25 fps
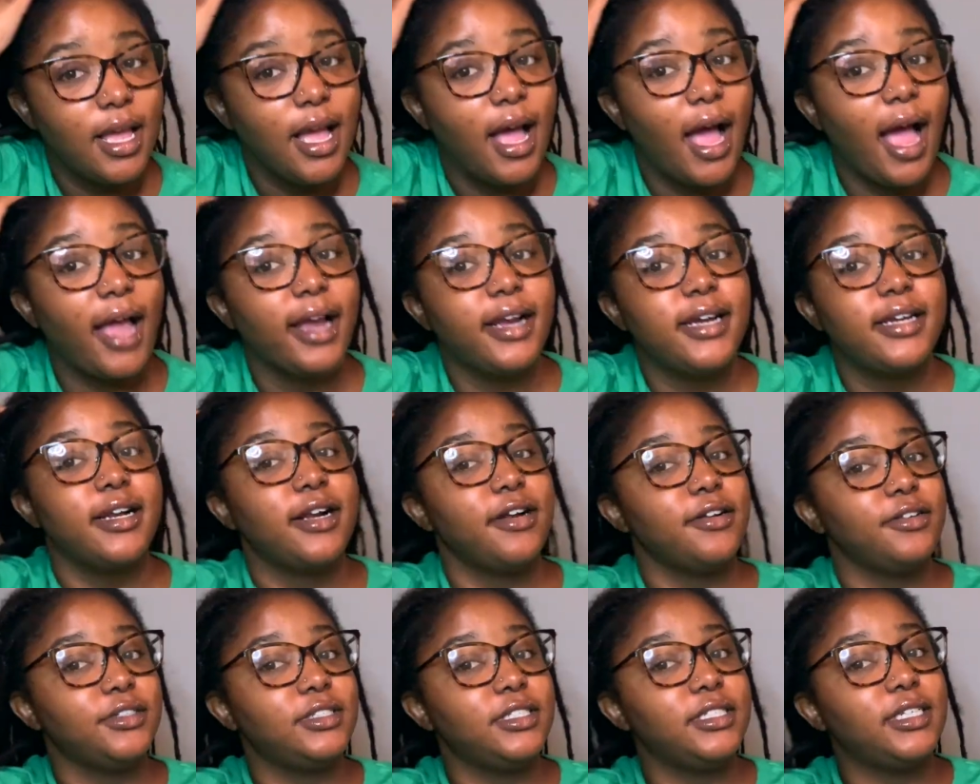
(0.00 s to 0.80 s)
I could
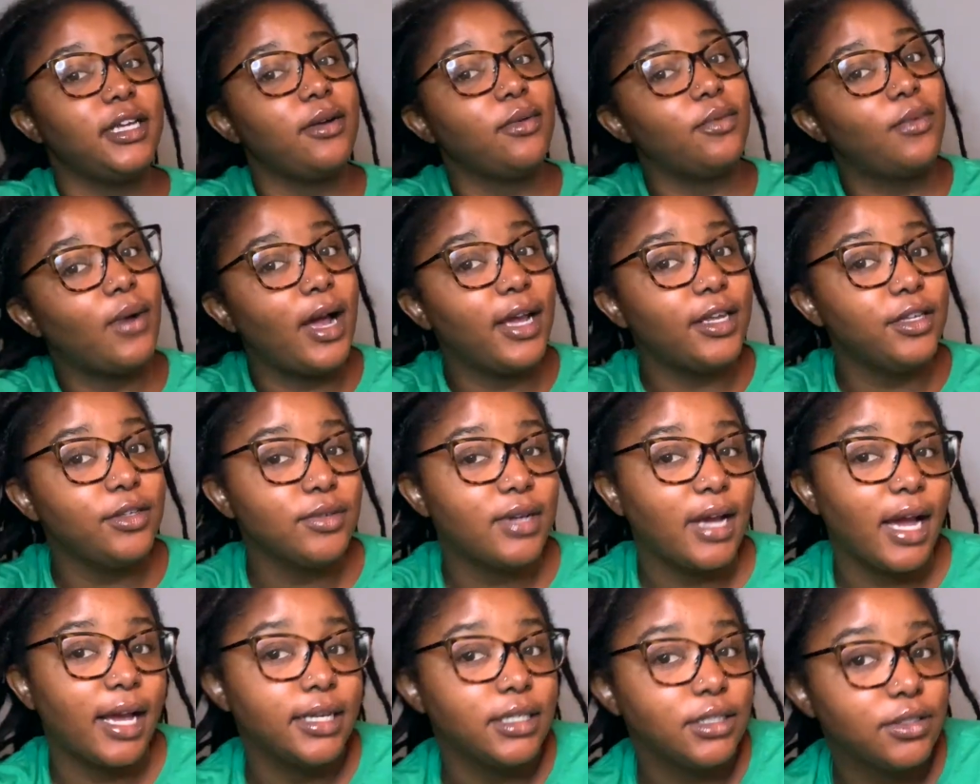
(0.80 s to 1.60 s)
understand why you
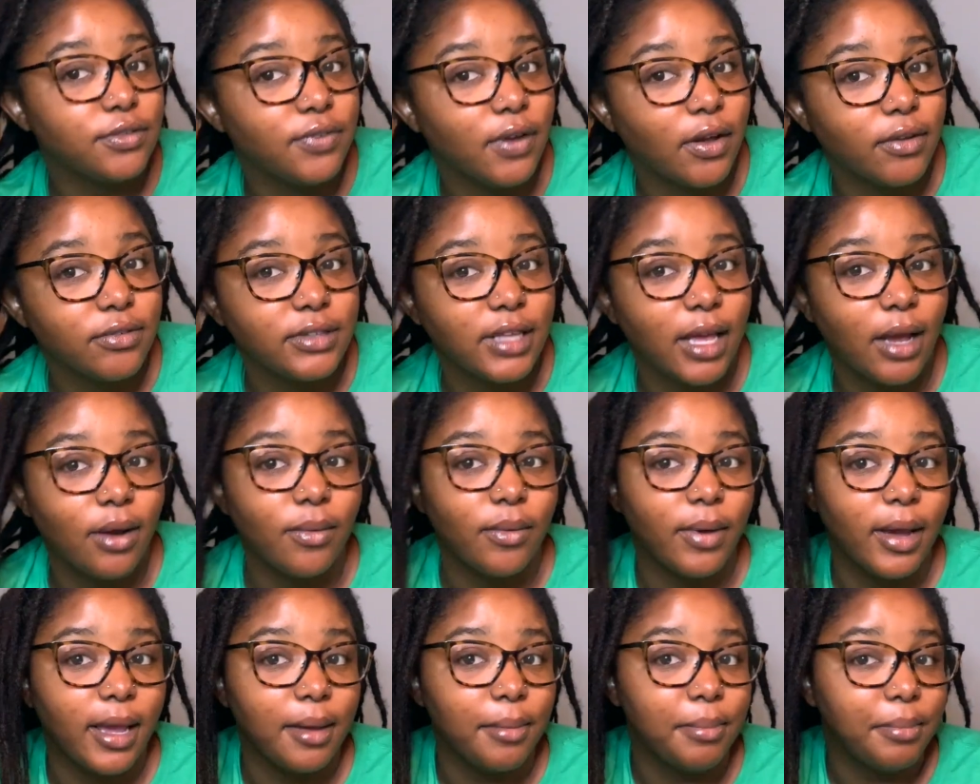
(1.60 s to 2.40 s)
guys felt that
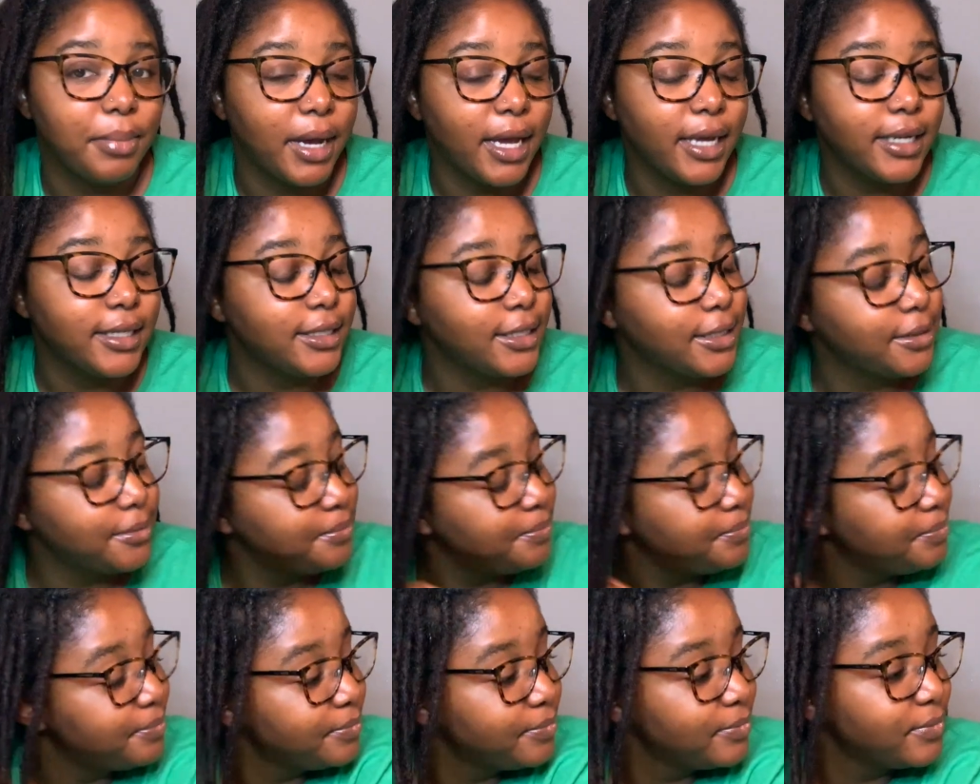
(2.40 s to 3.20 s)
way, but
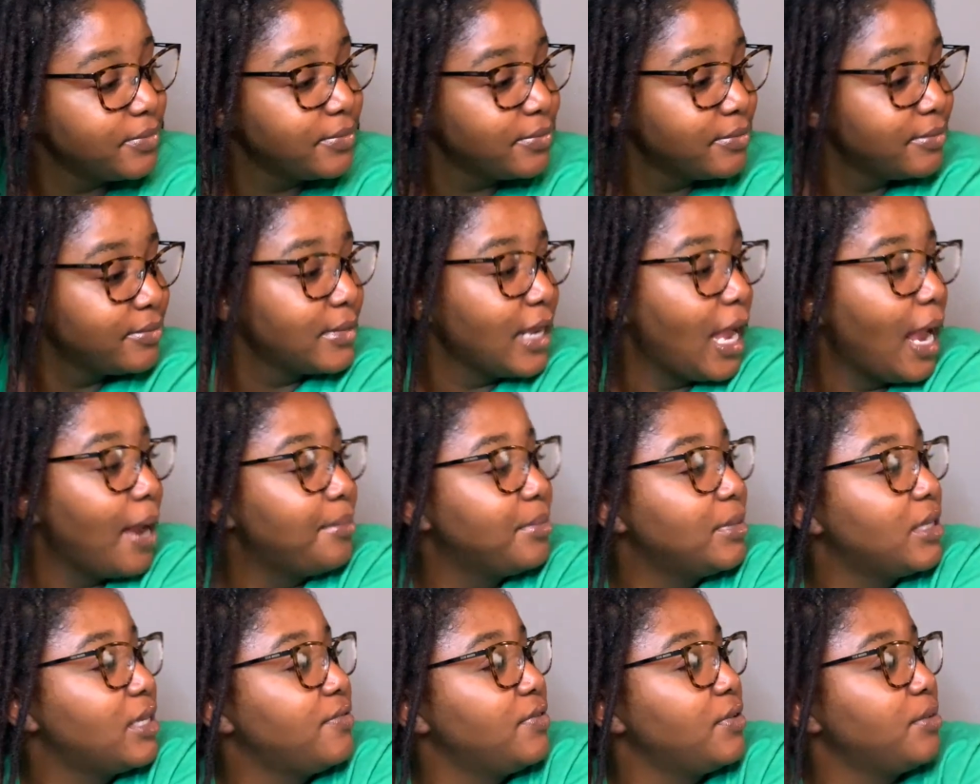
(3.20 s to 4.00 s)
I'm
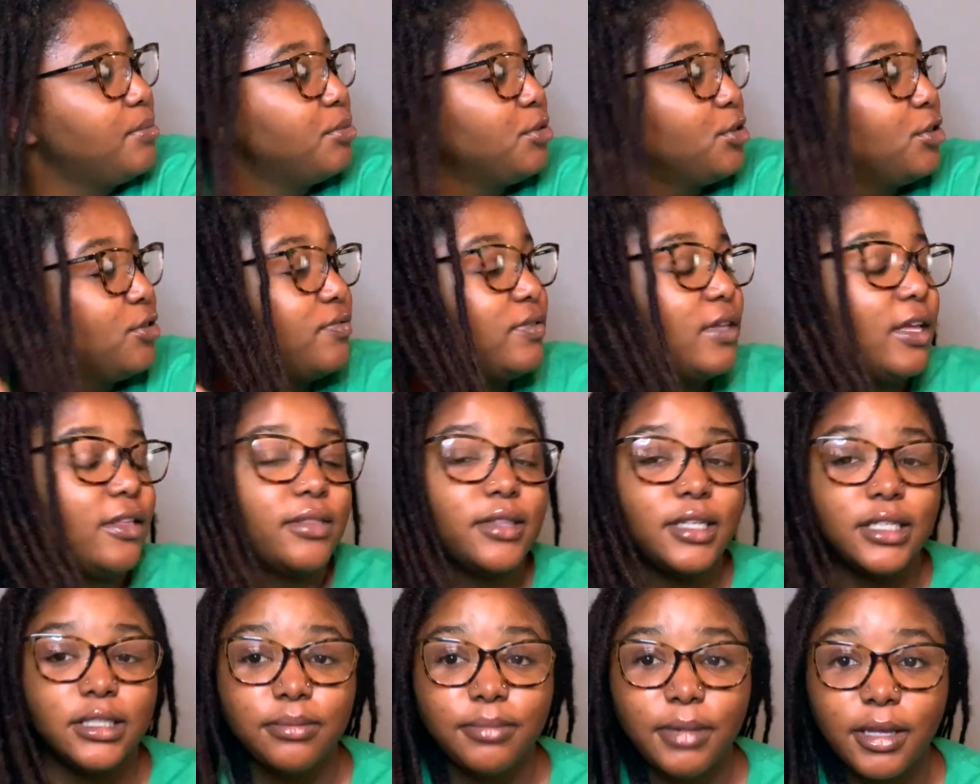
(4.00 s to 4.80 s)
living proof that
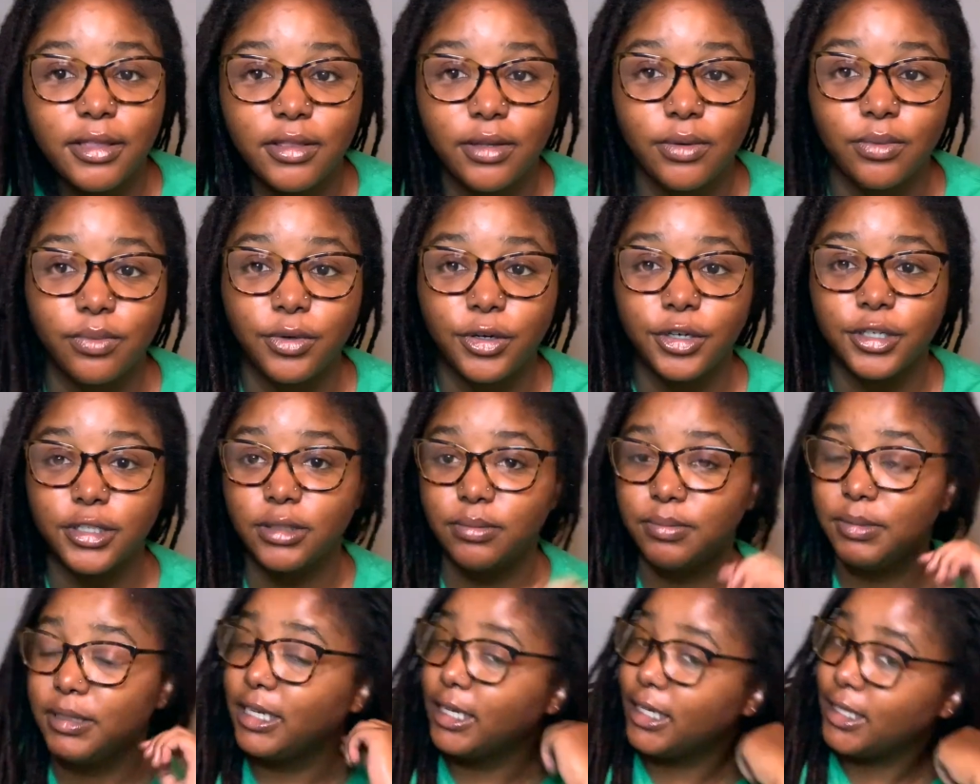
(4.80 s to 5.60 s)
this method works,
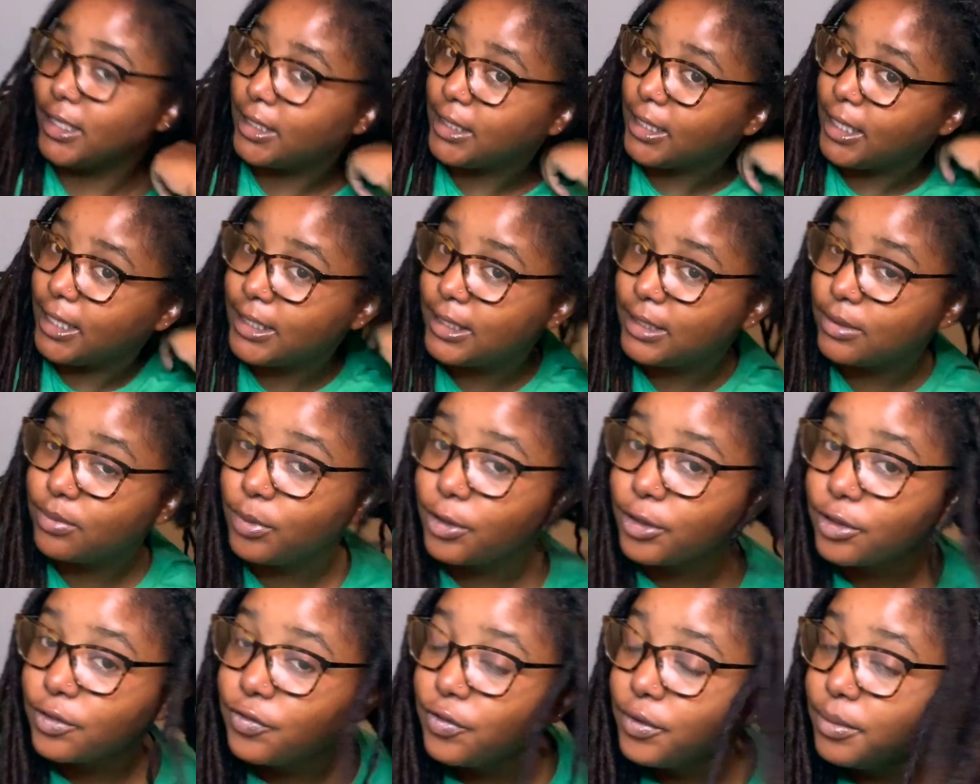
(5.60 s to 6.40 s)
because it's
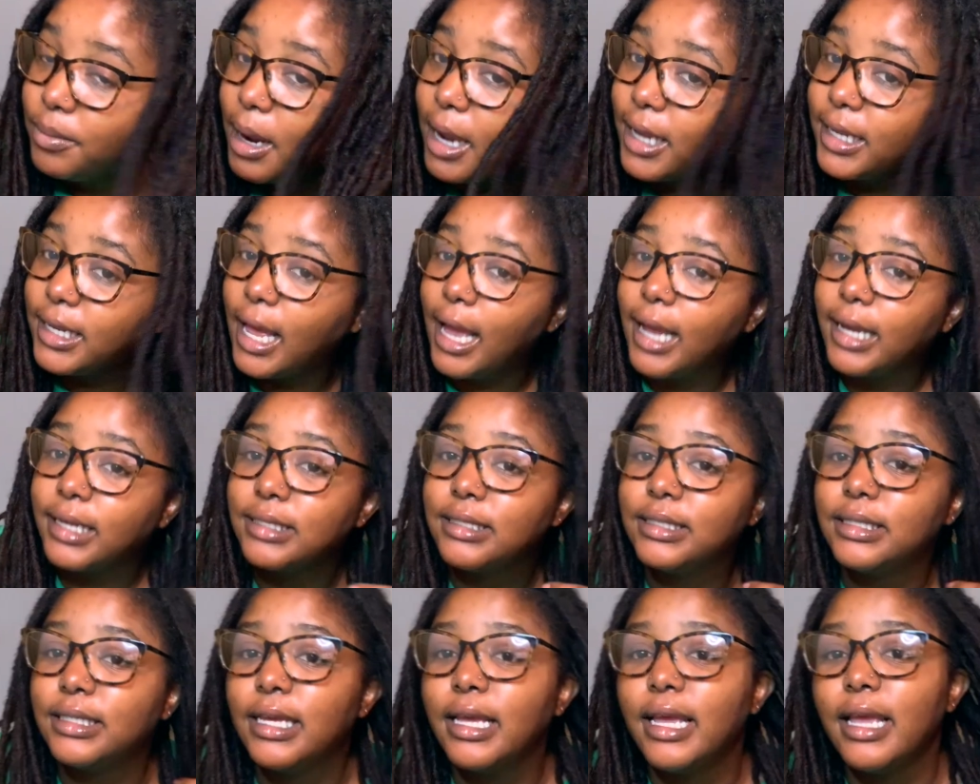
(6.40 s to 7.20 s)
worked for my
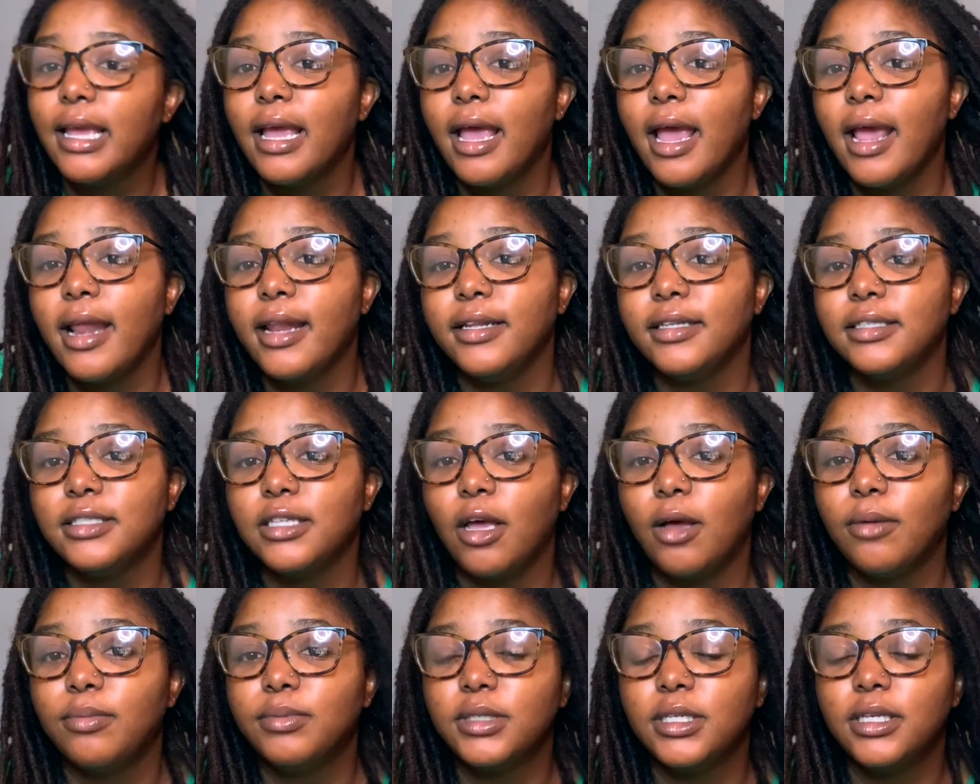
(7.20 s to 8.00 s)
locks and it's
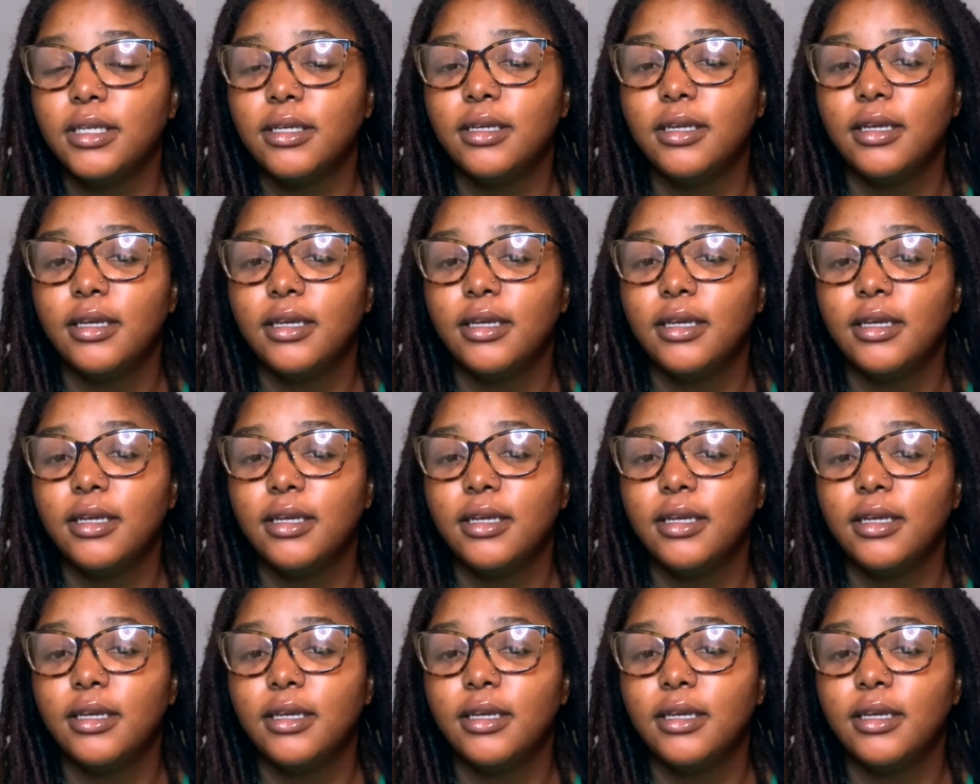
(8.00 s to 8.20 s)
helped